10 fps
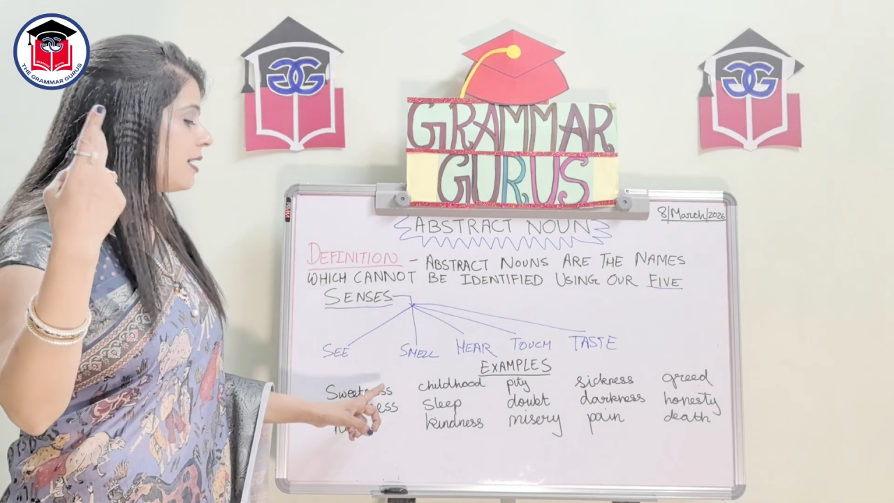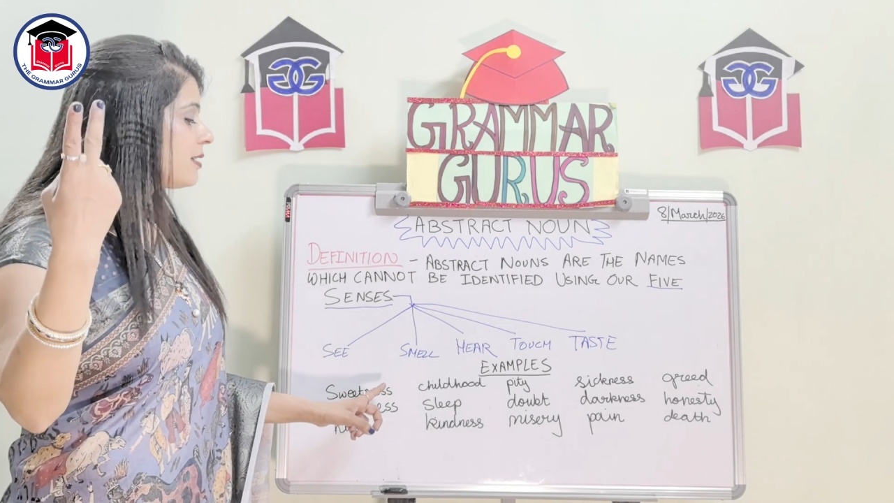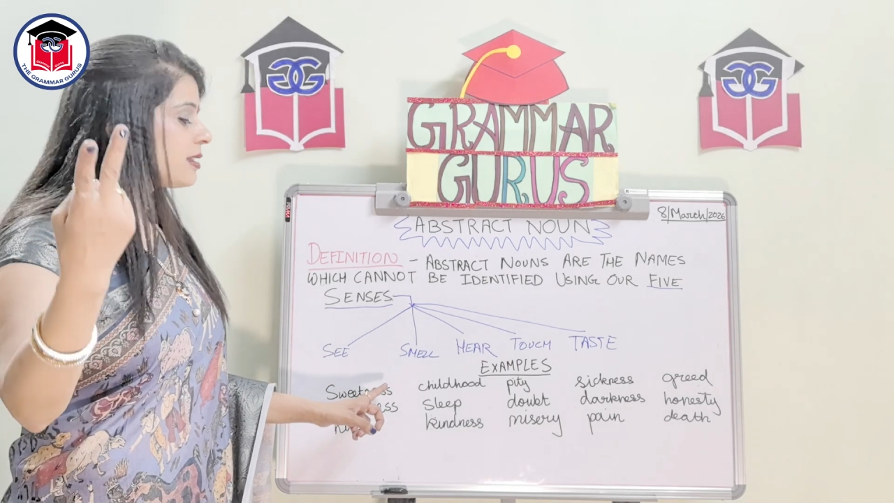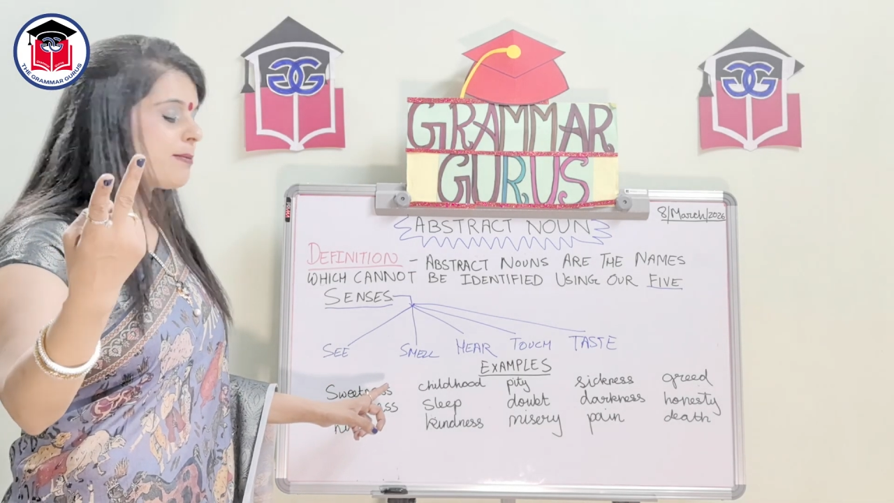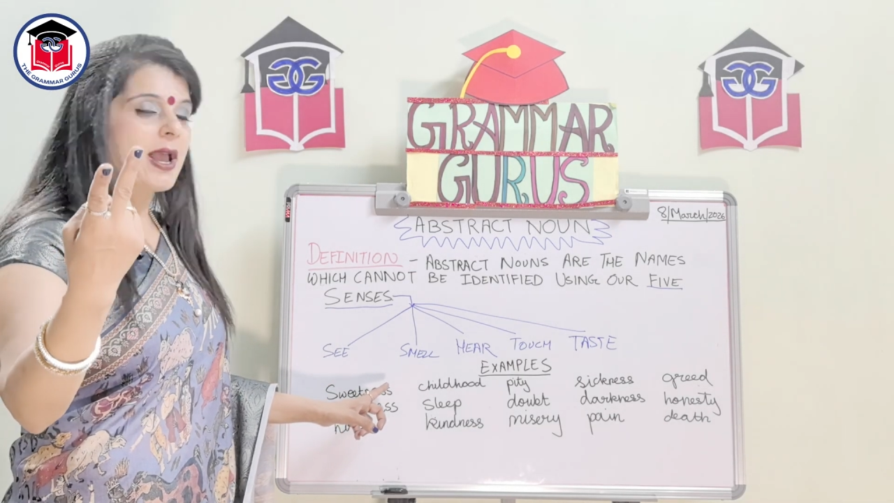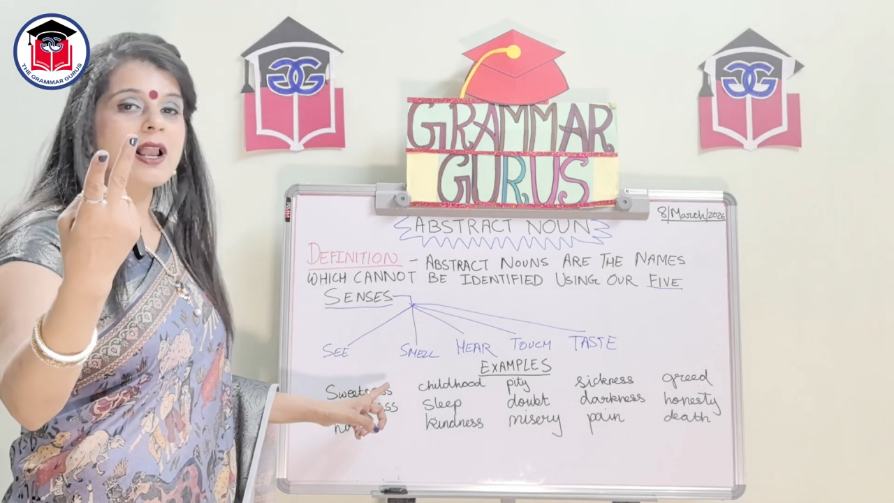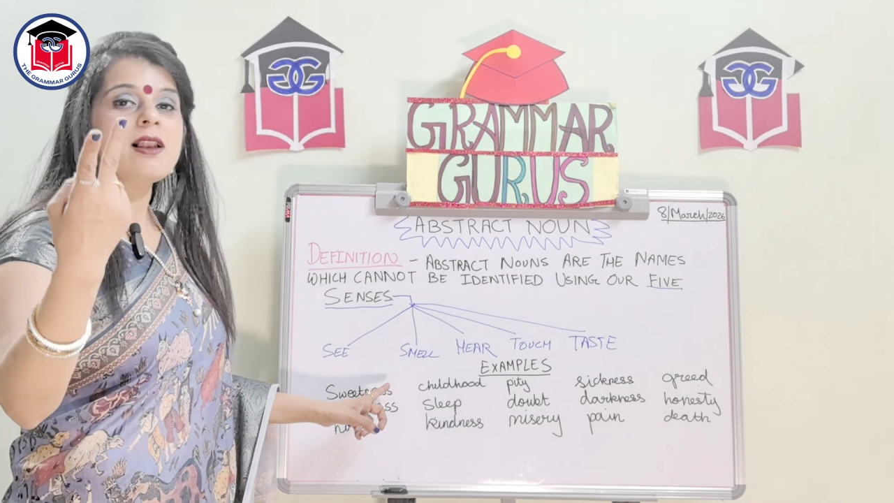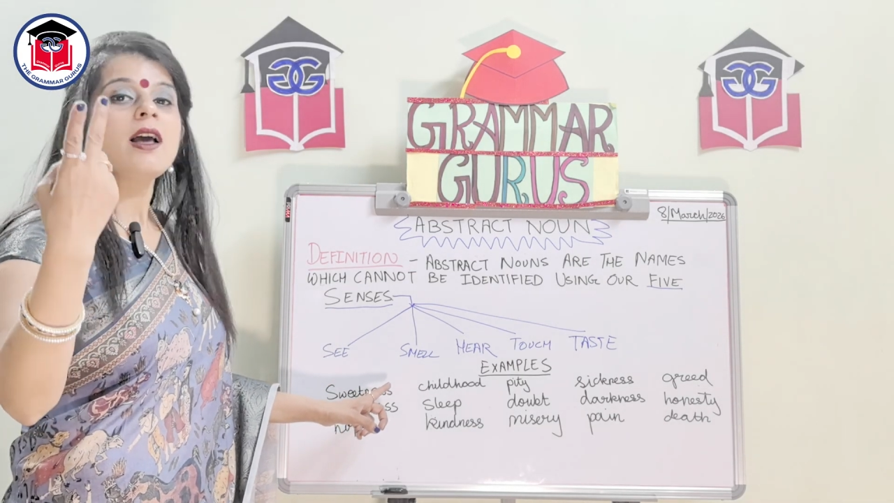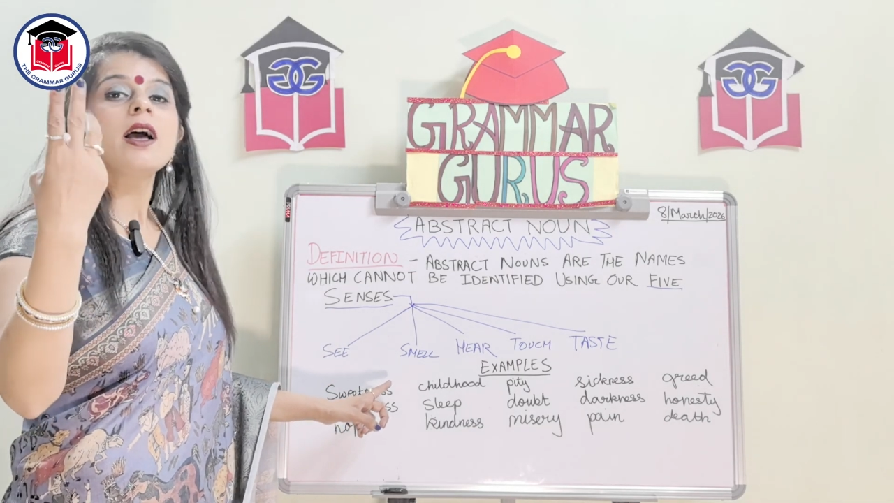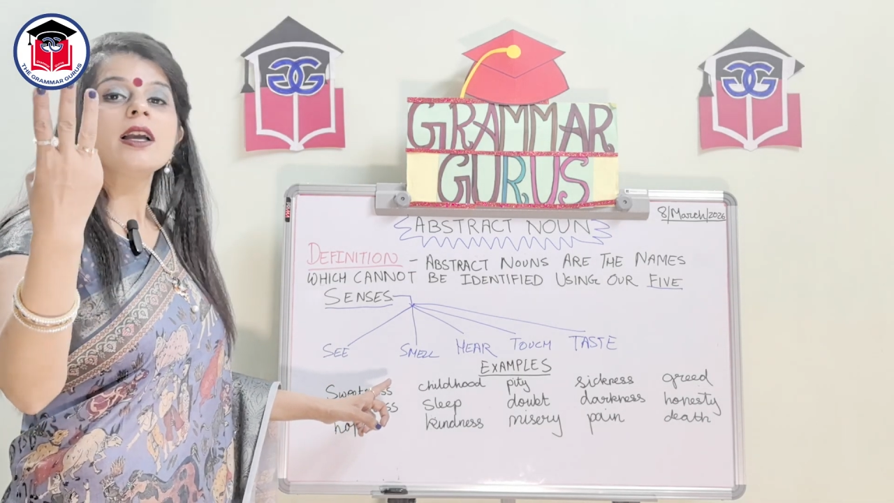smell,
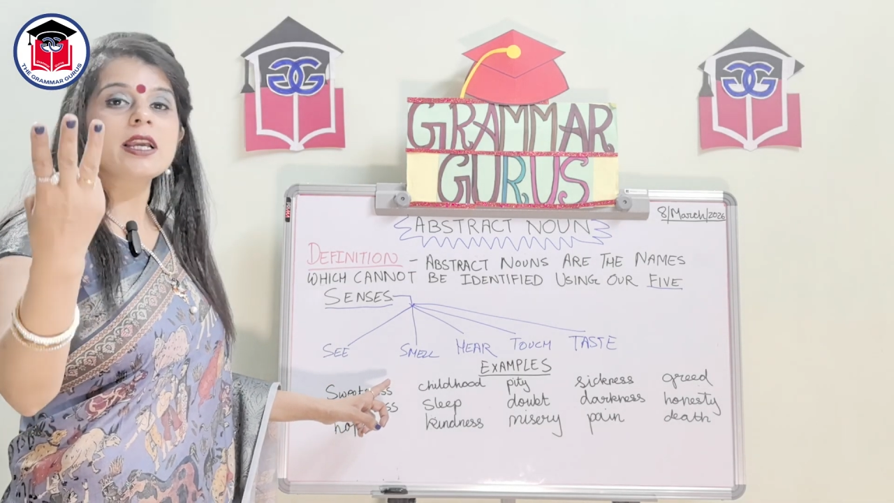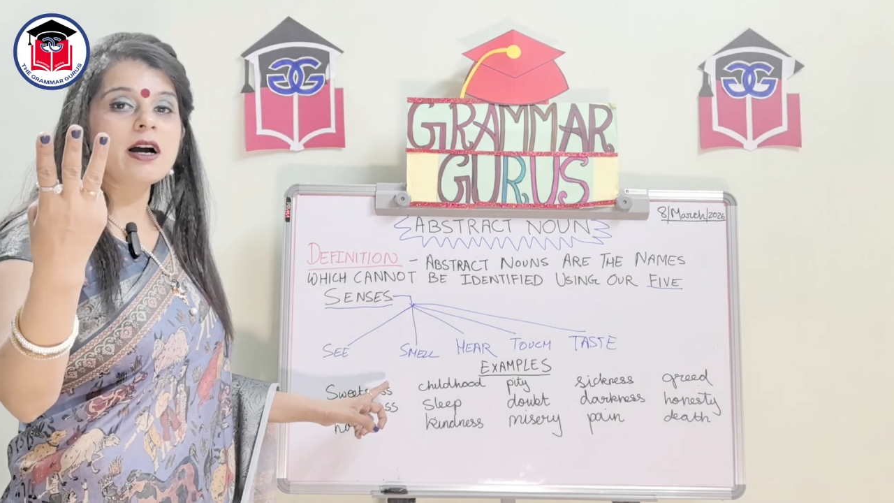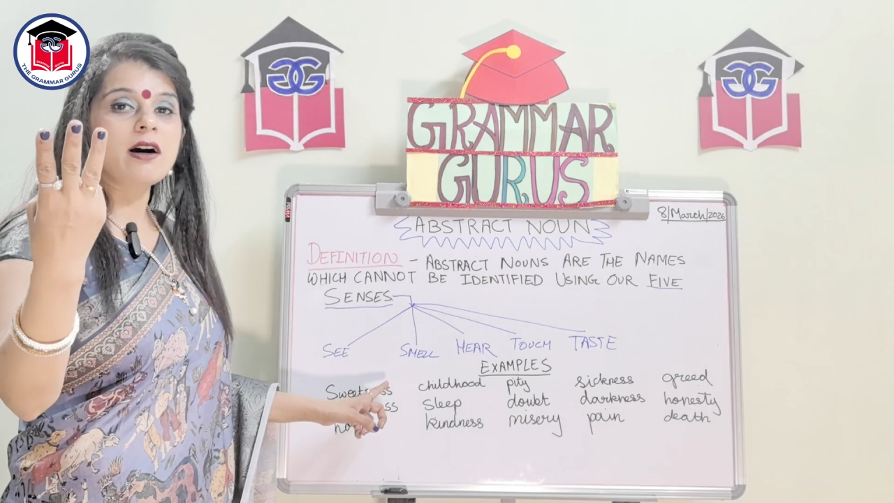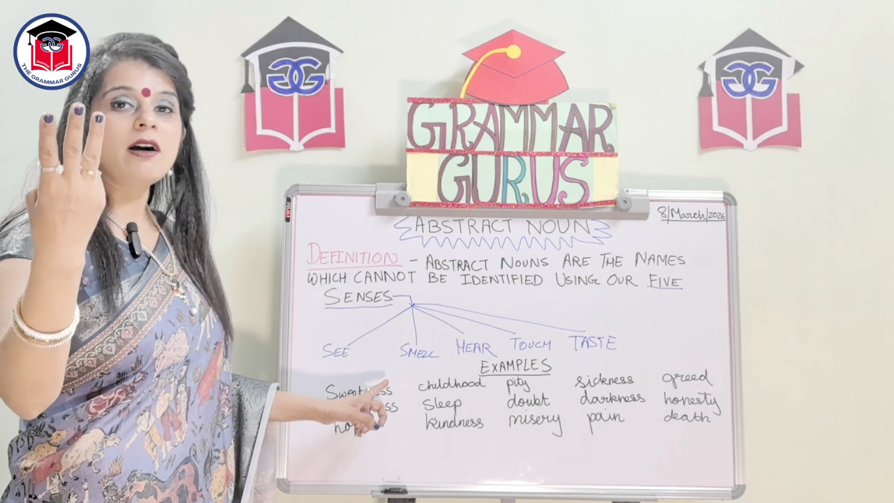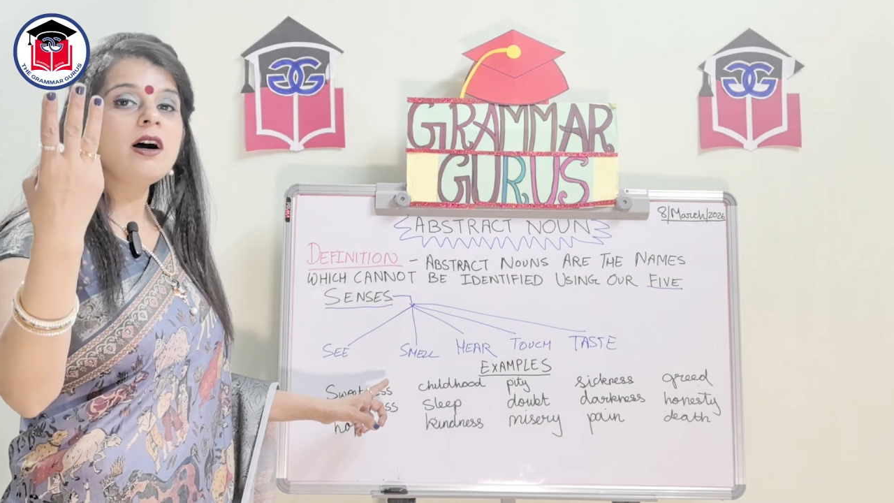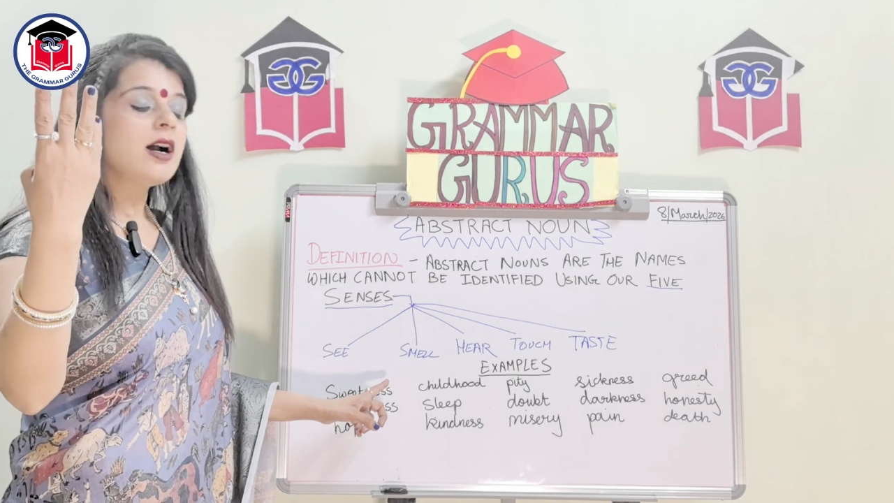hear,